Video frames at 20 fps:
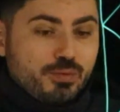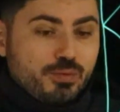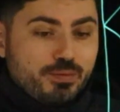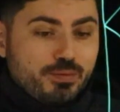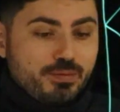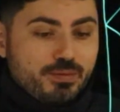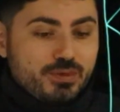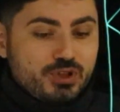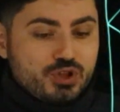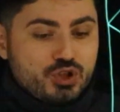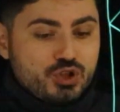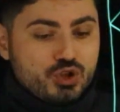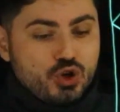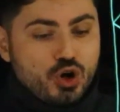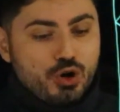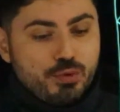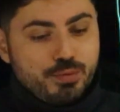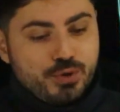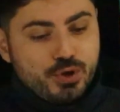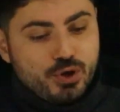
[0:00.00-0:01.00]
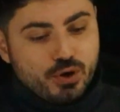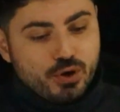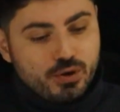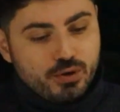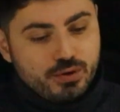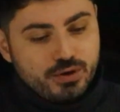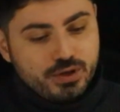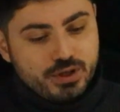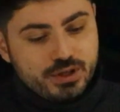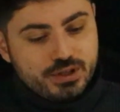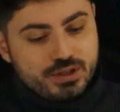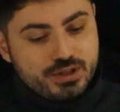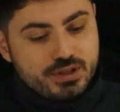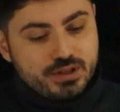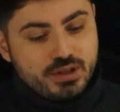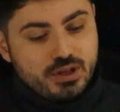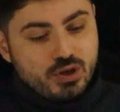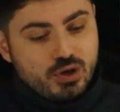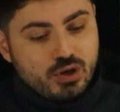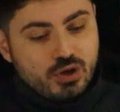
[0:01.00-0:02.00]
Scorpio is
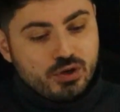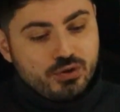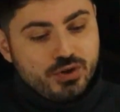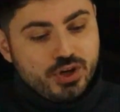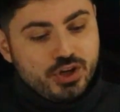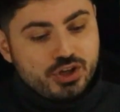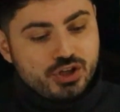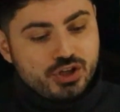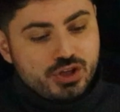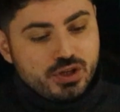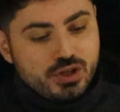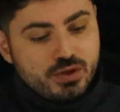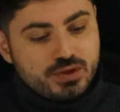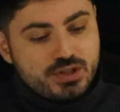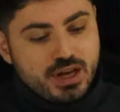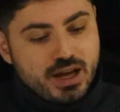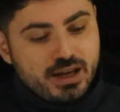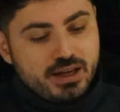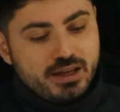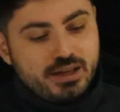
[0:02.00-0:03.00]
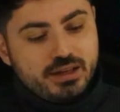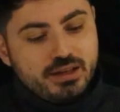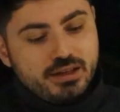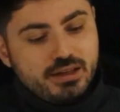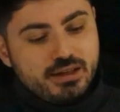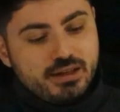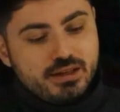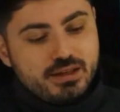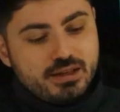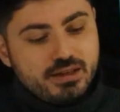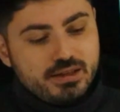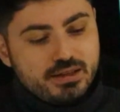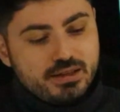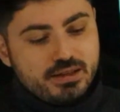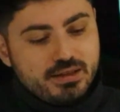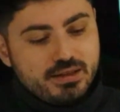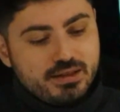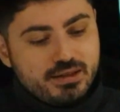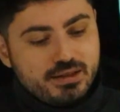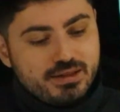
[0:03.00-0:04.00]
the original
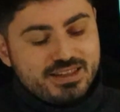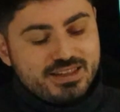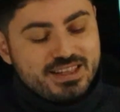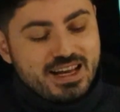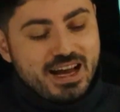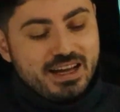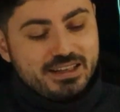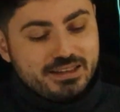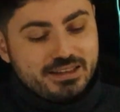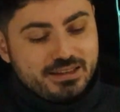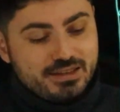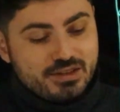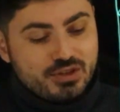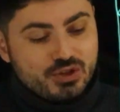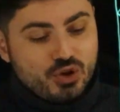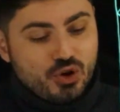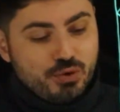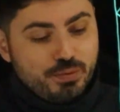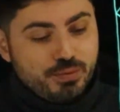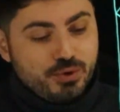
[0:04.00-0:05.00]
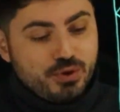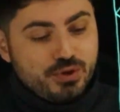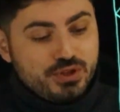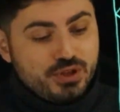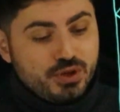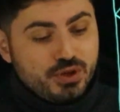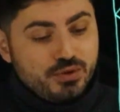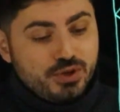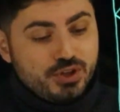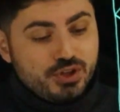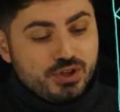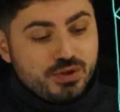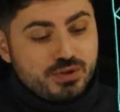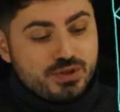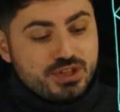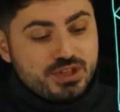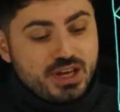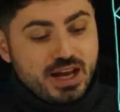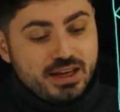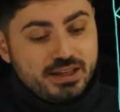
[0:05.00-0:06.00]
sign. Scorpio is the original
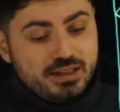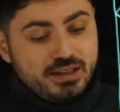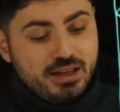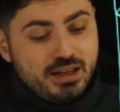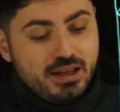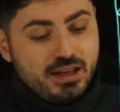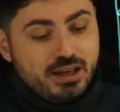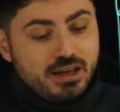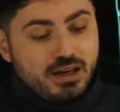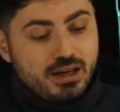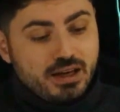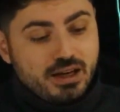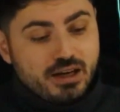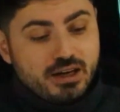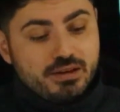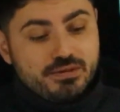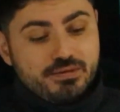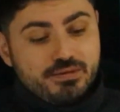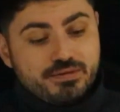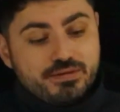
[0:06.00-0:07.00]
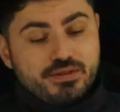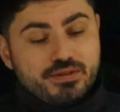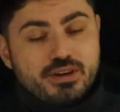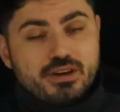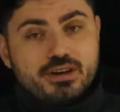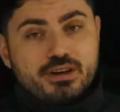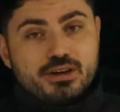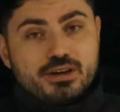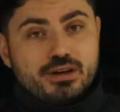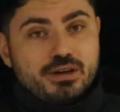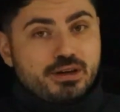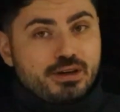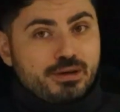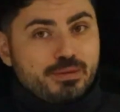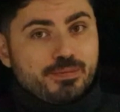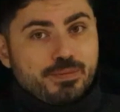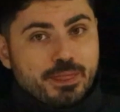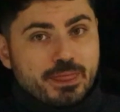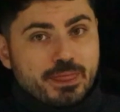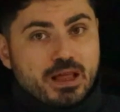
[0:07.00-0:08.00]
sign of
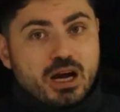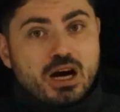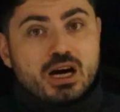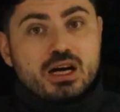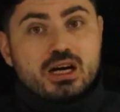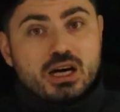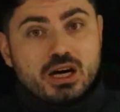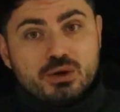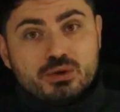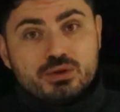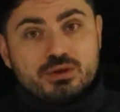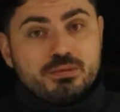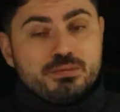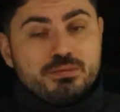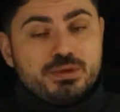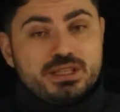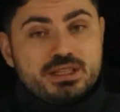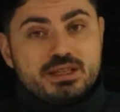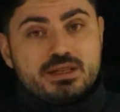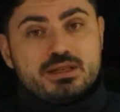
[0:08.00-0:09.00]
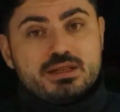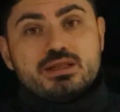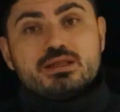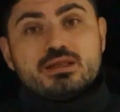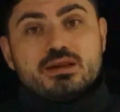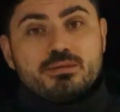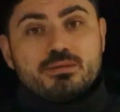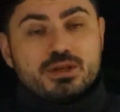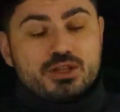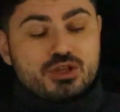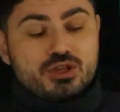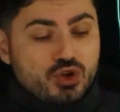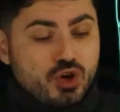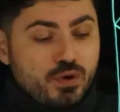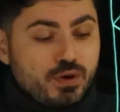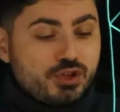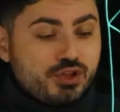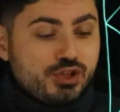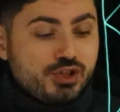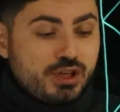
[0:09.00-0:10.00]
occult, mysticism,
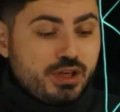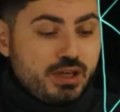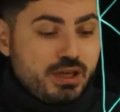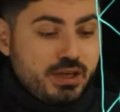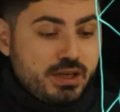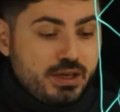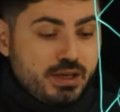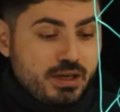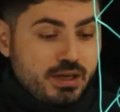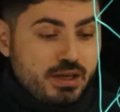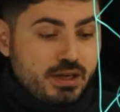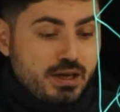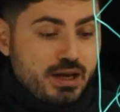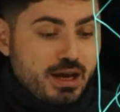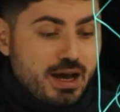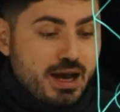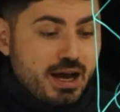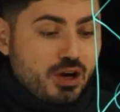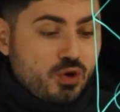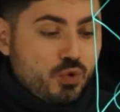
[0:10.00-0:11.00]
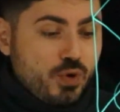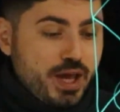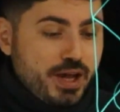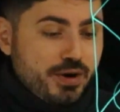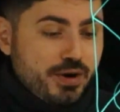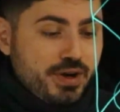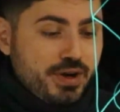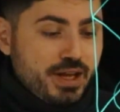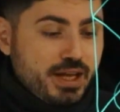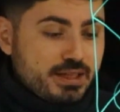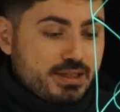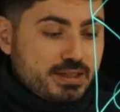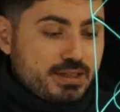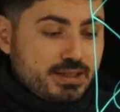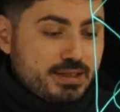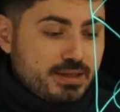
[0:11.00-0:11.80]
astrology. Aquarius